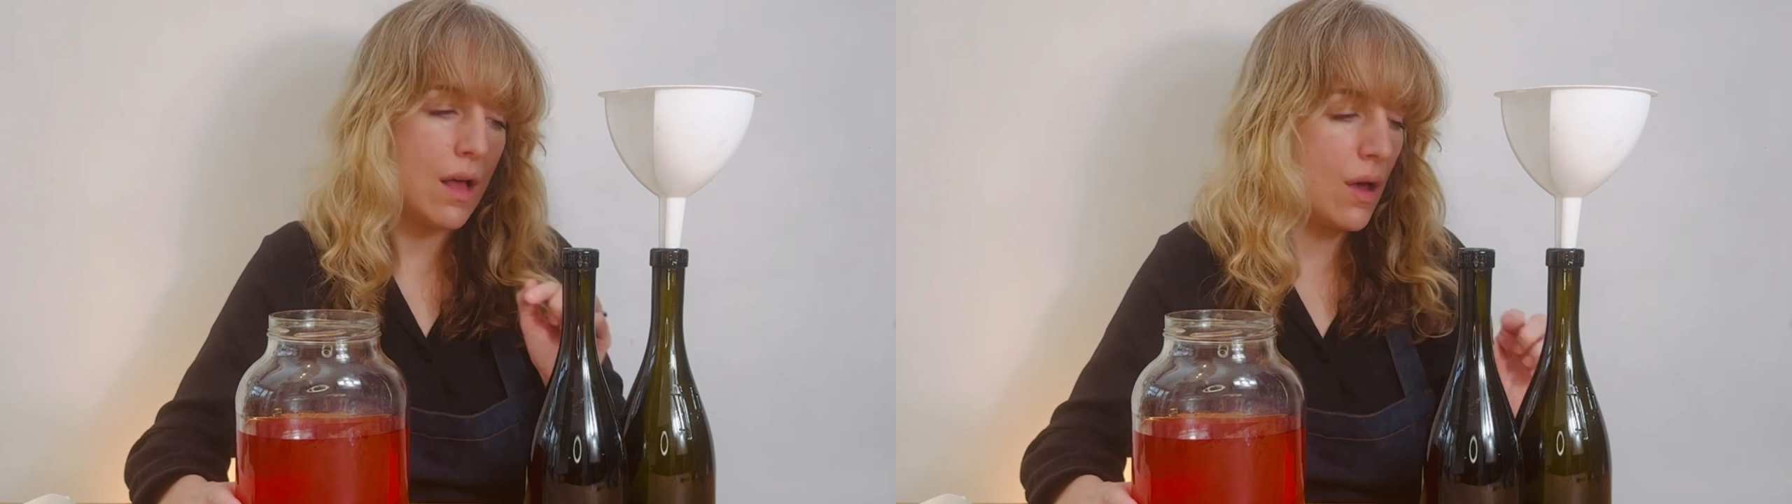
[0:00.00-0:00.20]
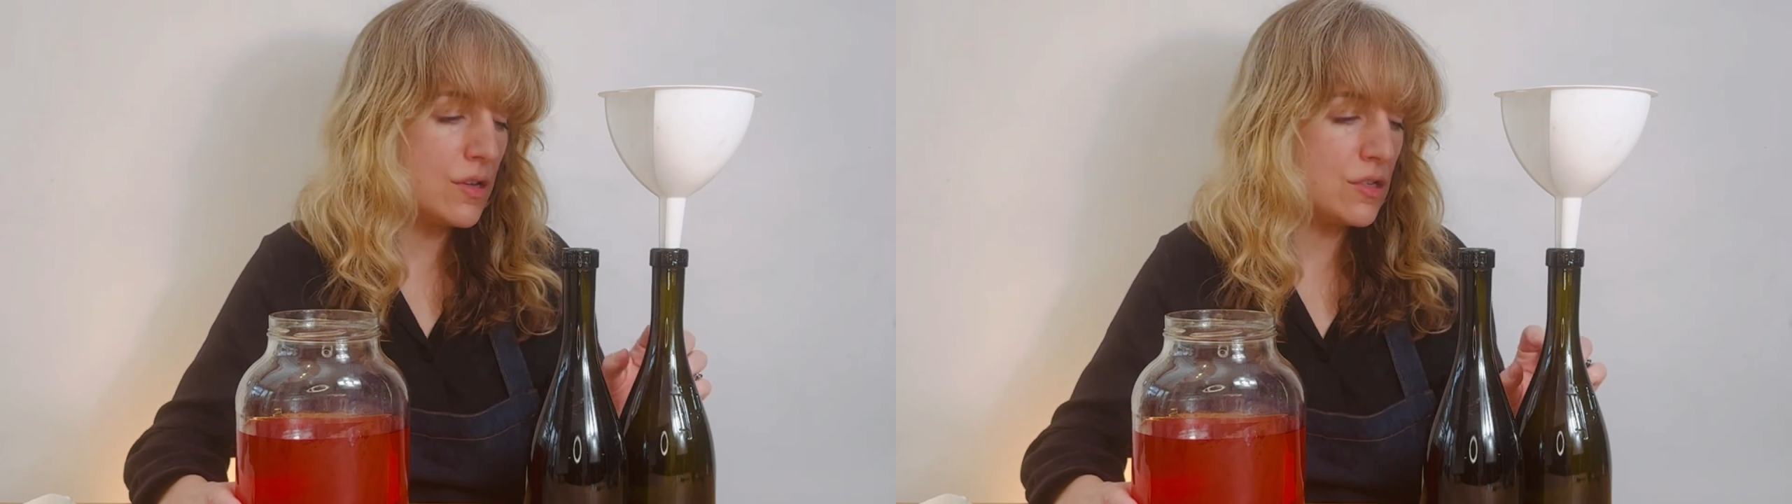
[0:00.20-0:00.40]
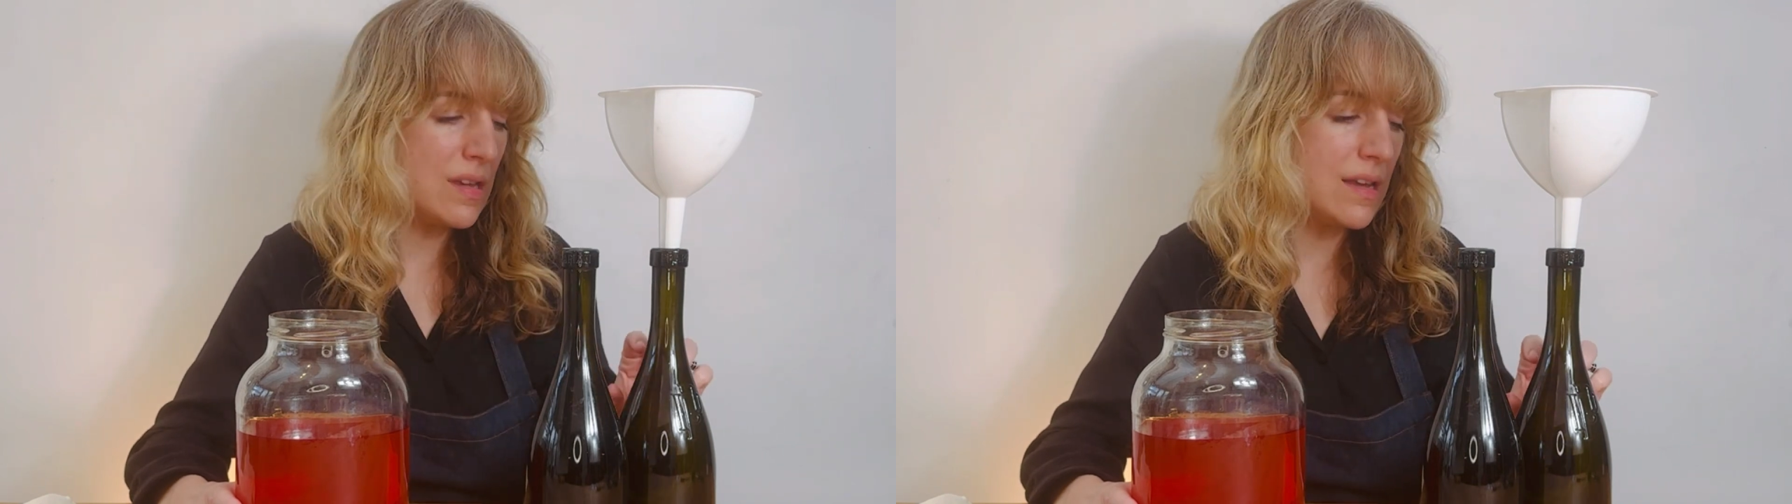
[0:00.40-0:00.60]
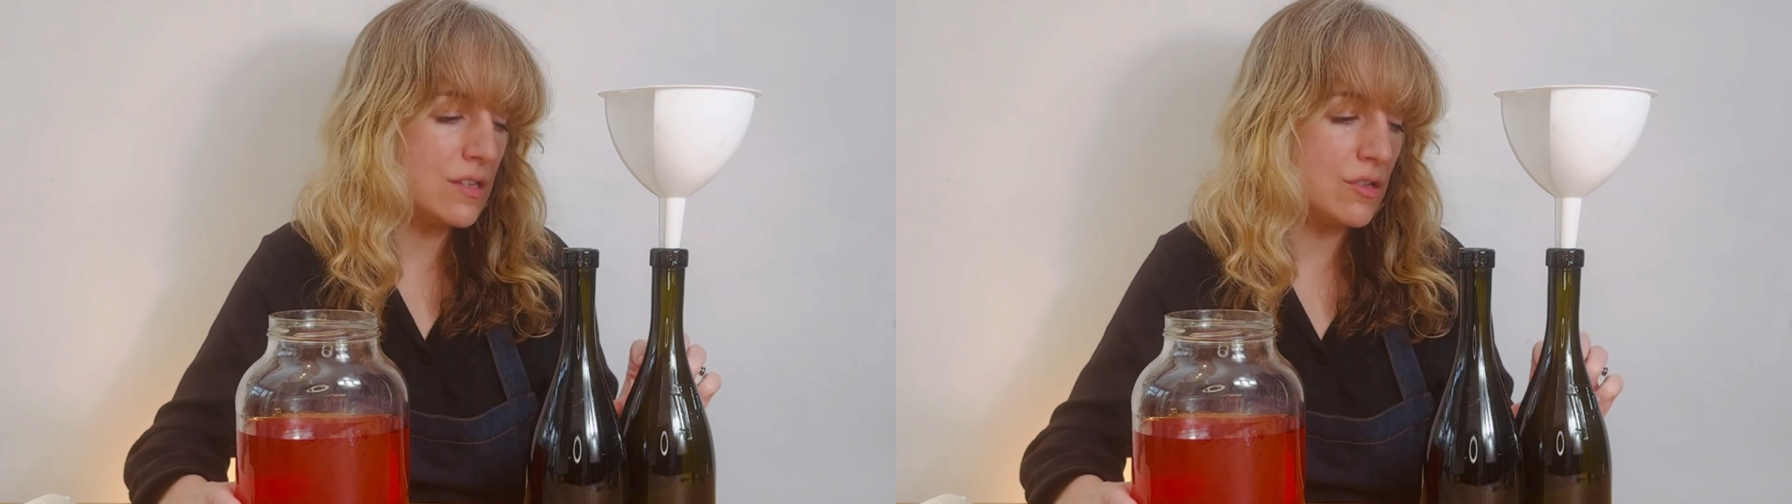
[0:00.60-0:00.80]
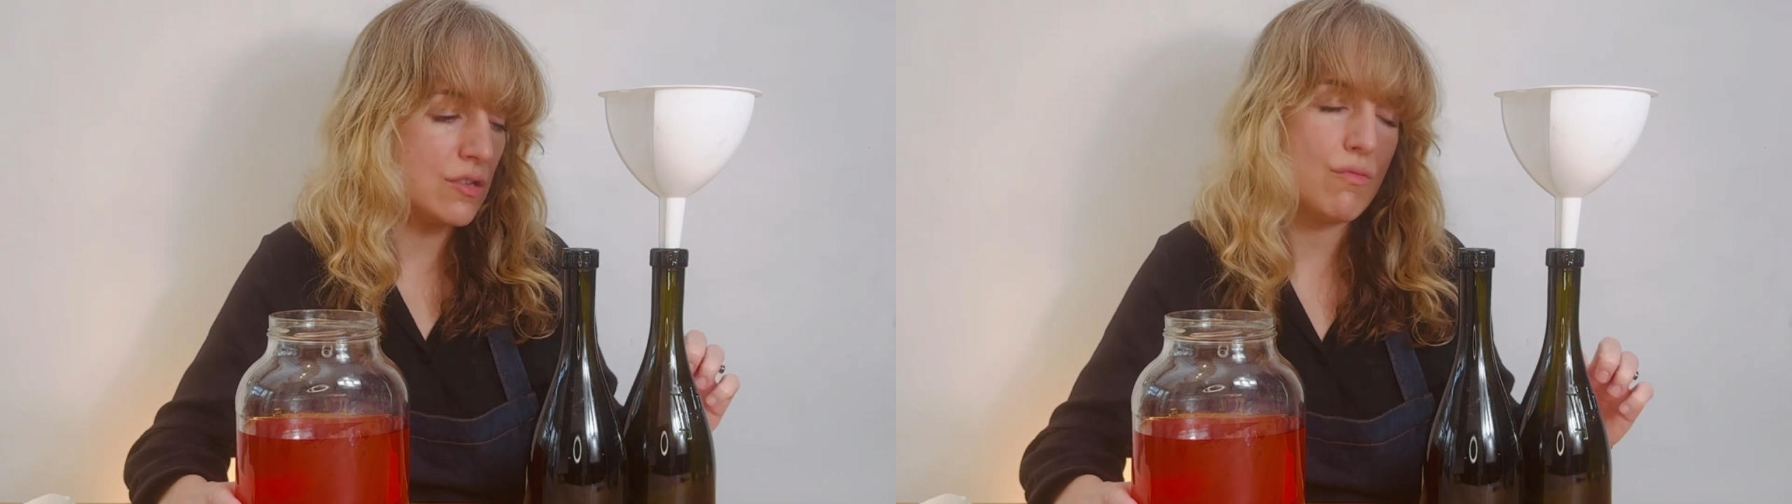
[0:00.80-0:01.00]
I tend
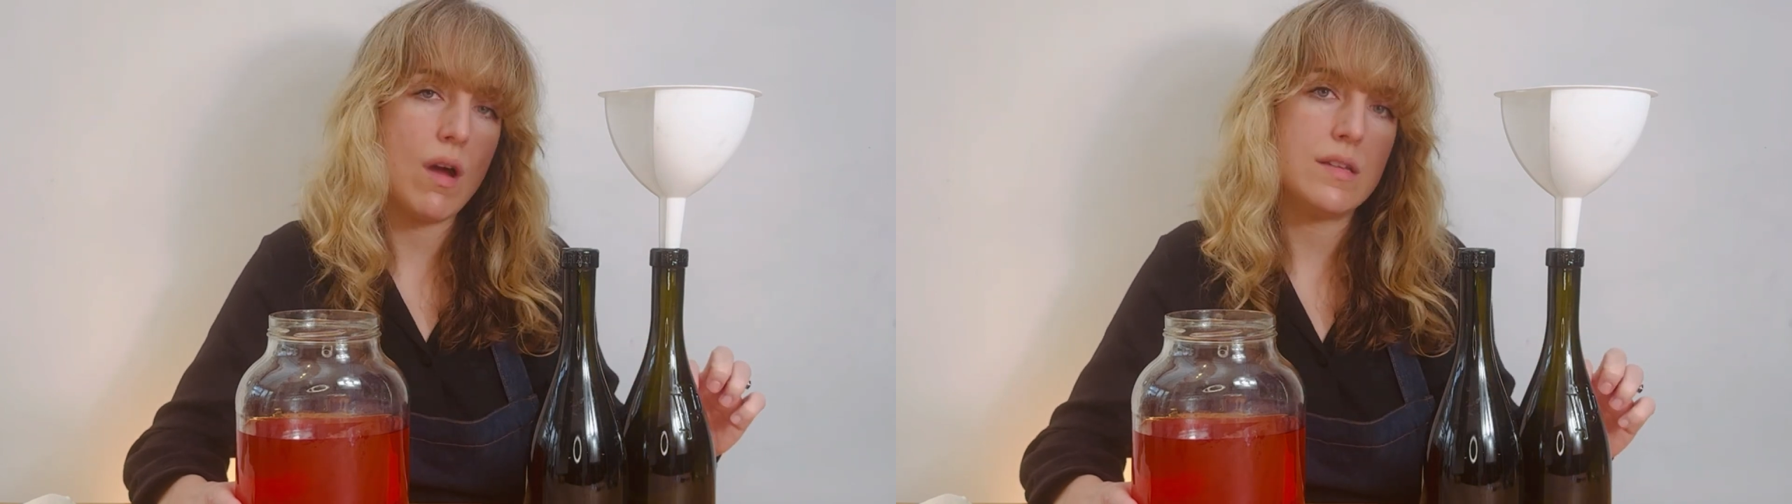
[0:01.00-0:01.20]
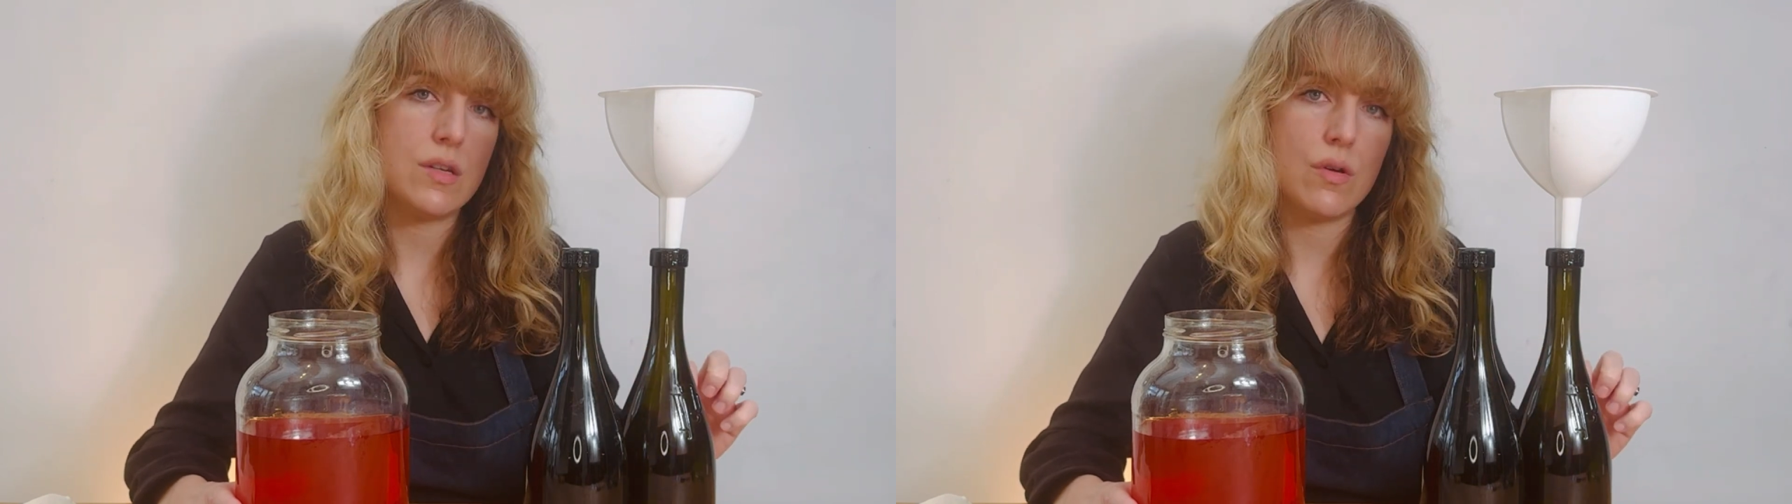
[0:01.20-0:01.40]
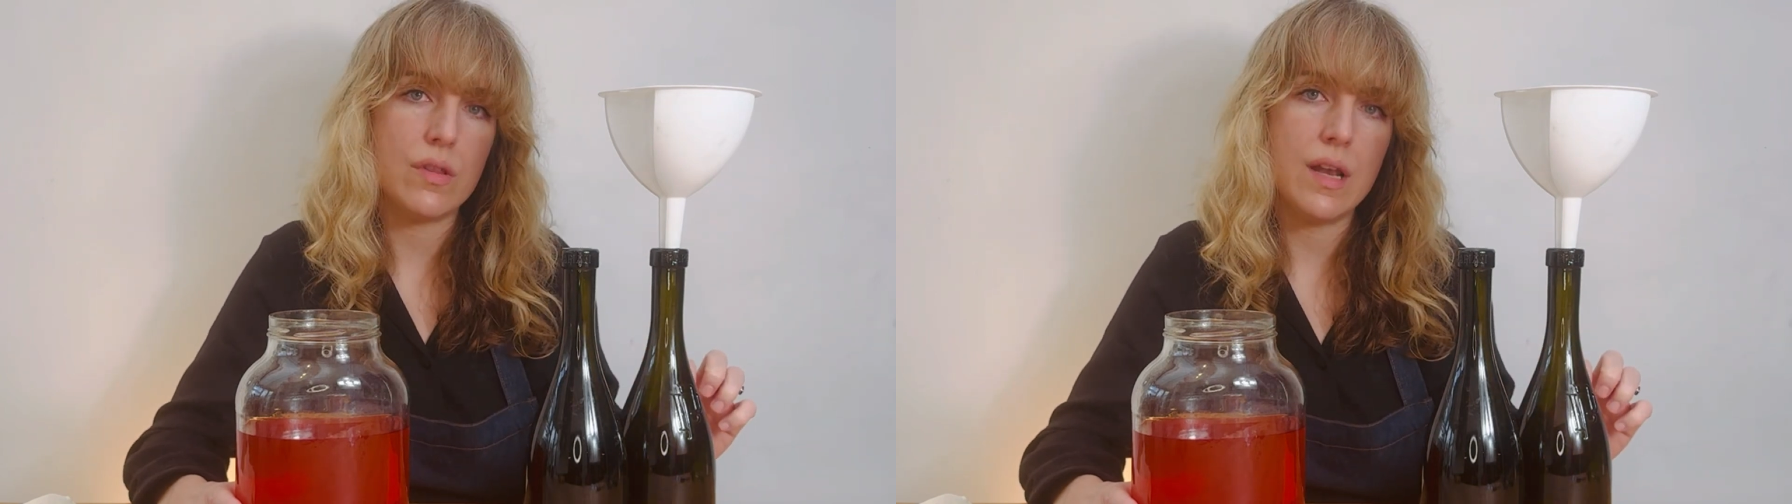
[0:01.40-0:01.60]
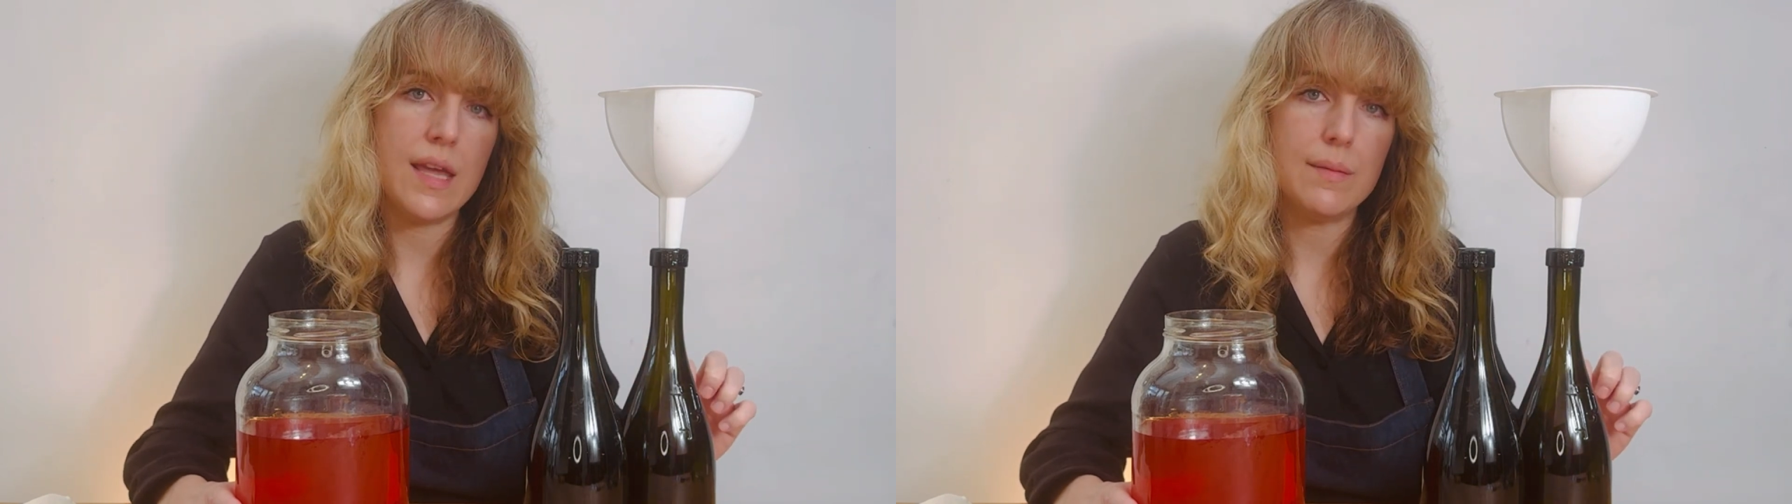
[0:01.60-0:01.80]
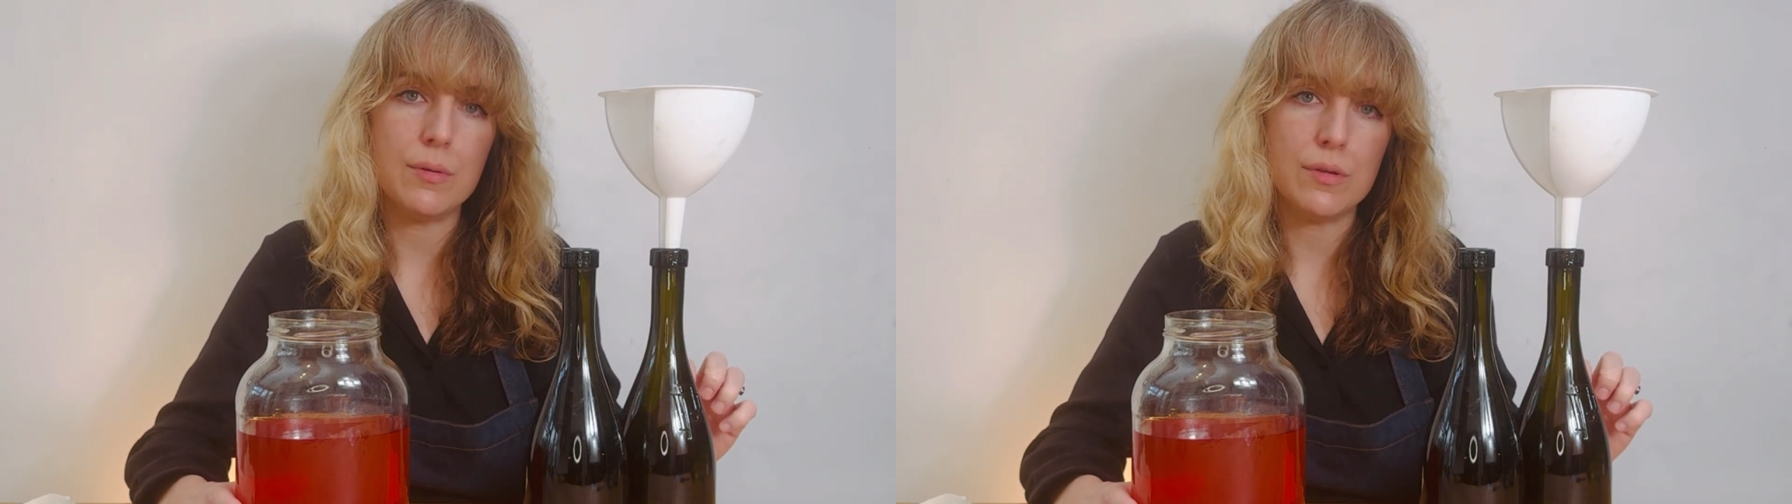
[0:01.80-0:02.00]
to just write it on the
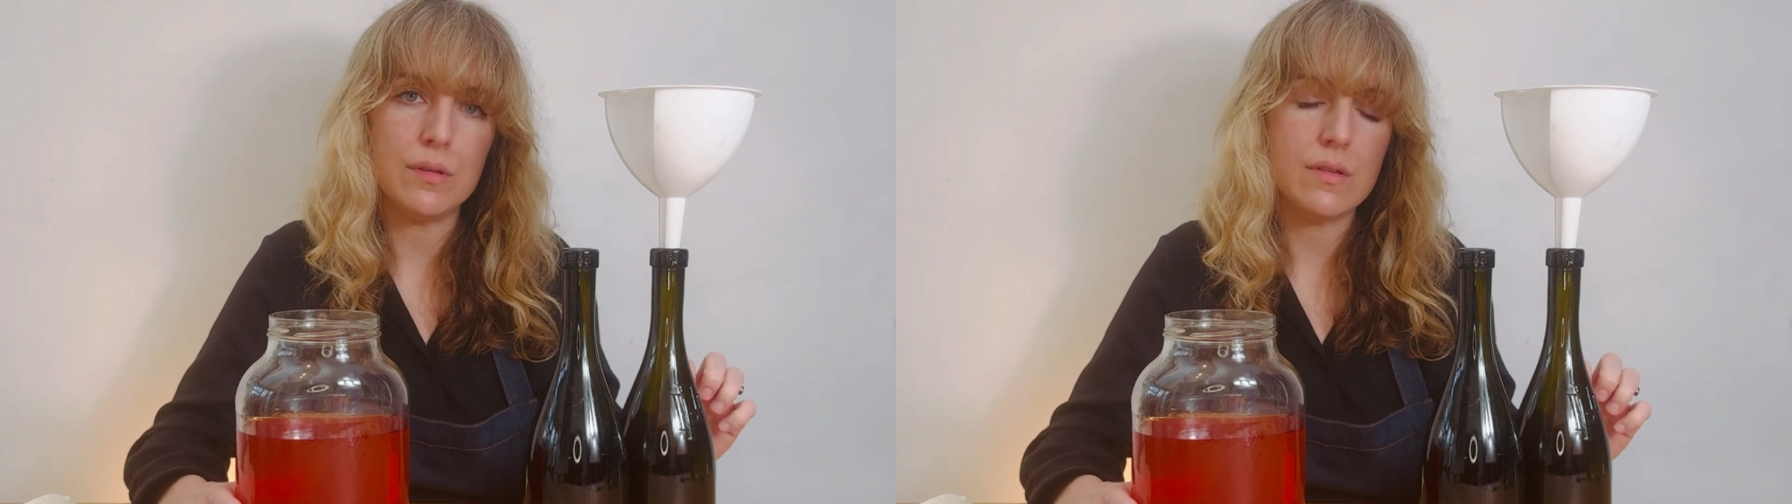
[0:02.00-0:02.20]
label.